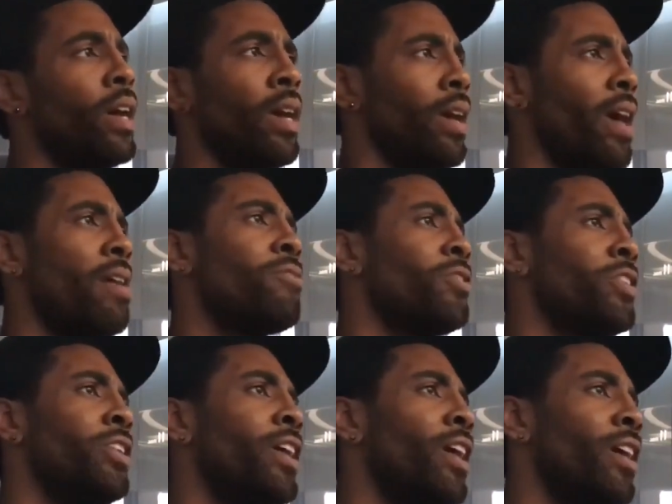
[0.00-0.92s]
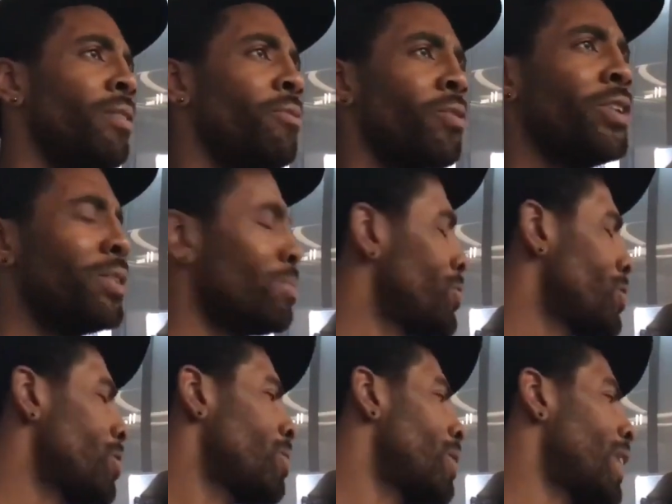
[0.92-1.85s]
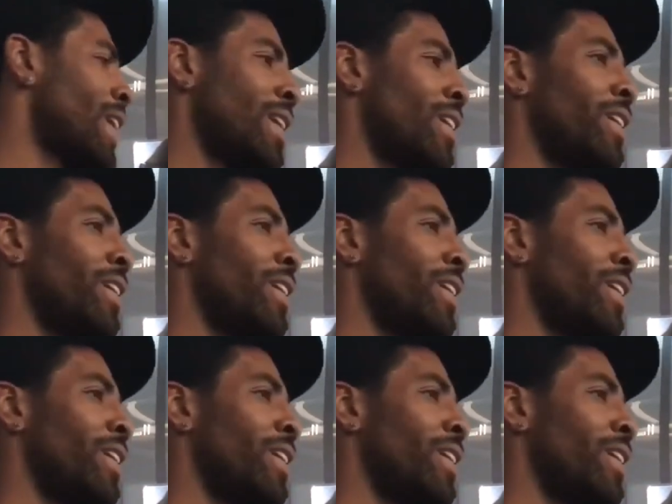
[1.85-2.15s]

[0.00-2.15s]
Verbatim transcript: for everyday freedom. So,